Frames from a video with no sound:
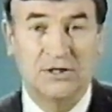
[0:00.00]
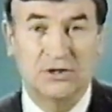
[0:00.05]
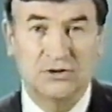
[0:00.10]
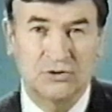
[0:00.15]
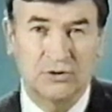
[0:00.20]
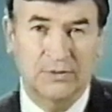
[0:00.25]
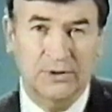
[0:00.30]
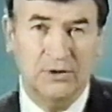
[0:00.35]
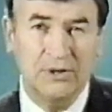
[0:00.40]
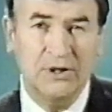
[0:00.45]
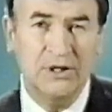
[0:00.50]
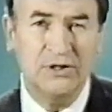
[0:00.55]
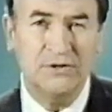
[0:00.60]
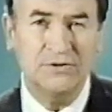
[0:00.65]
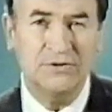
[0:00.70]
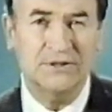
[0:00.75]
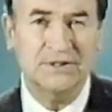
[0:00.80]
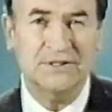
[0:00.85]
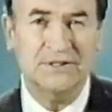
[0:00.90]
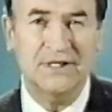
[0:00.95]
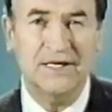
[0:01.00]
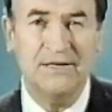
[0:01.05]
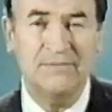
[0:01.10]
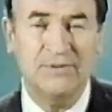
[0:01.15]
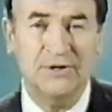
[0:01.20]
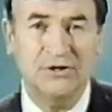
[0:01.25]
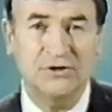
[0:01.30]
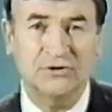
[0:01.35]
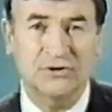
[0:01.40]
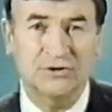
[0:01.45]
So we're going to use the same
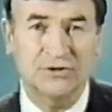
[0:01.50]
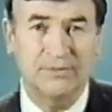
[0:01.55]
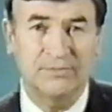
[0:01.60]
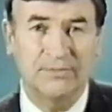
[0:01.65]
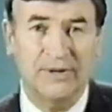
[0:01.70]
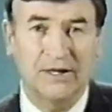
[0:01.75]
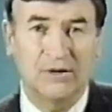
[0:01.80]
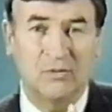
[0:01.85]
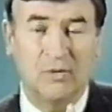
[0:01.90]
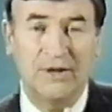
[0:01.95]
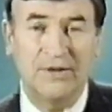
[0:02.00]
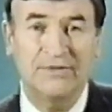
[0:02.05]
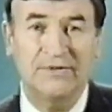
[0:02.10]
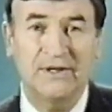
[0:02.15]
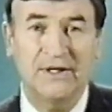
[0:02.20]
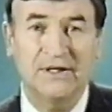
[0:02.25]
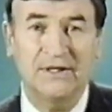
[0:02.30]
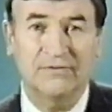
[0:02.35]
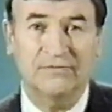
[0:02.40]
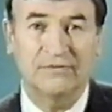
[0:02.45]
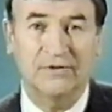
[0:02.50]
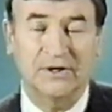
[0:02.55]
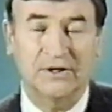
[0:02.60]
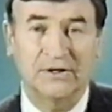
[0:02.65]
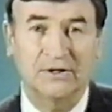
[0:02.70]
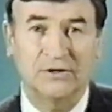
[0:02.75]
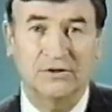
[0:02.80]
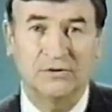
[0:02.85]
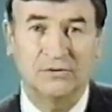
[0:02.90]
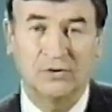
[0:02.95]
pictures and make one thing different.
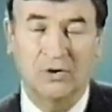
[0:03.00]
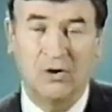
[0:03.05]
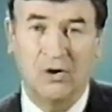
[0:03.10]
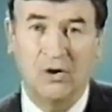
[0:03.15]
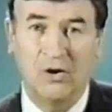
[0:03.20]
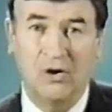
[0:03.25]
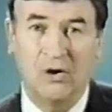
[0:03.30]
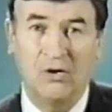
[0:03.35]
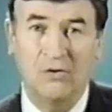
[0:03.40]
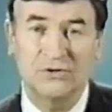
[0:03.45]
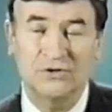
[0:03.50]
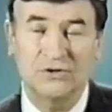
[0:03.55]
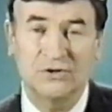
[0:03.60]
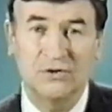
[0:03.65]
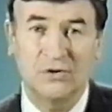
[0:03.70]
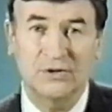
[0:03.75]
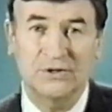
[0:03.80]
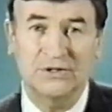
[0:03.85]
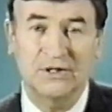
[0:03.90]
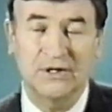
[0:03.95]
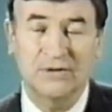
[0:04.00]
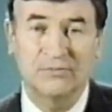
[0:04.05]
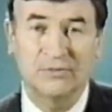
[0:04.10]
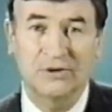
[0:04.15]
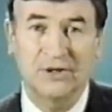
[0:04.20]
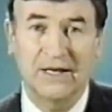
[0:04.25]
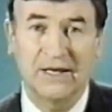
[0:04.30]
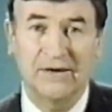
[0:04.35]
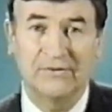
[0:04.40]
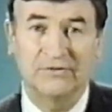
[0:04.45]
You'll always know it's
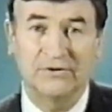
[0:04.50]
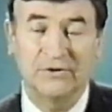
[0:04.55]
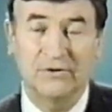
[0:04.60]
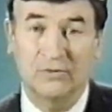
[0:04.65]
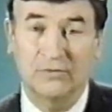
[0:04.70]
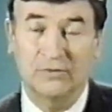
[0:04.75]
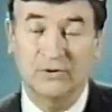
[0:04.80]
number 11, though we're